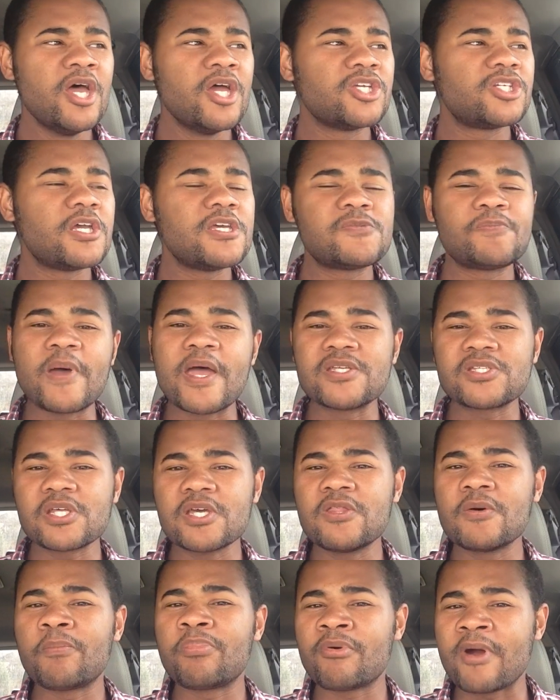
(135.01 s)
She's
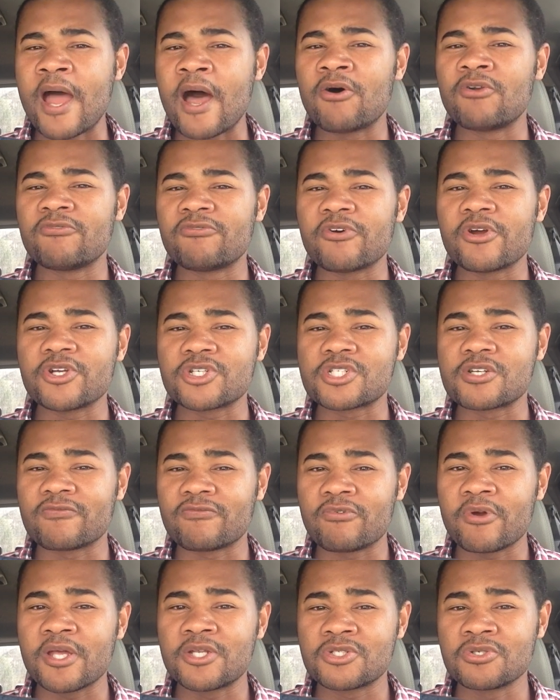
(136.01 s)
basically the brown version
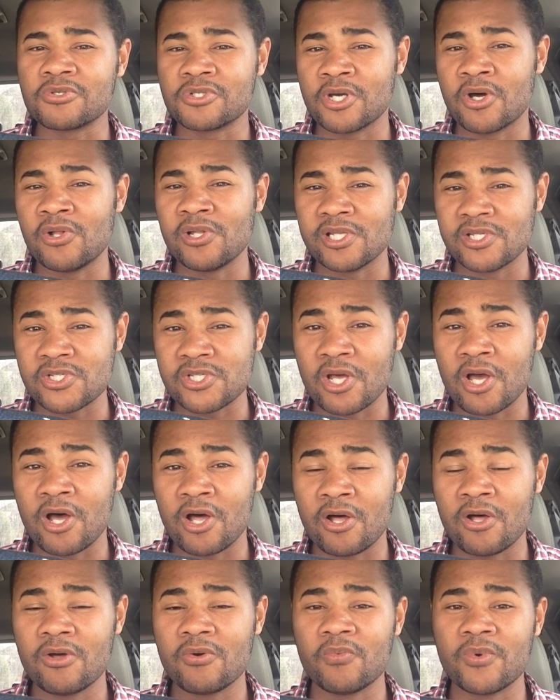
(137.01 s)
of Rachel
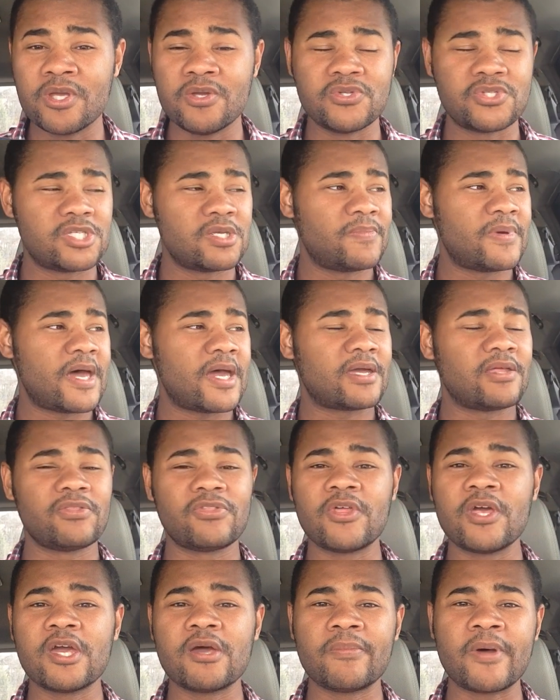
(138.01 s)
Dolezal when you sit back and
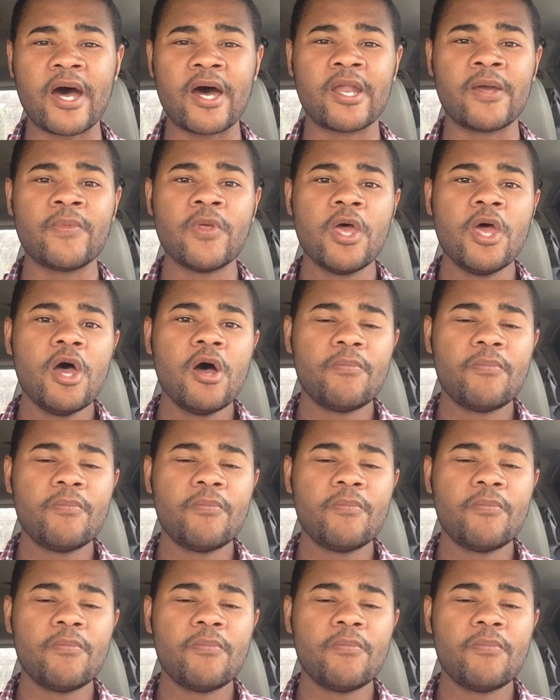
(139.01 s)
think about it.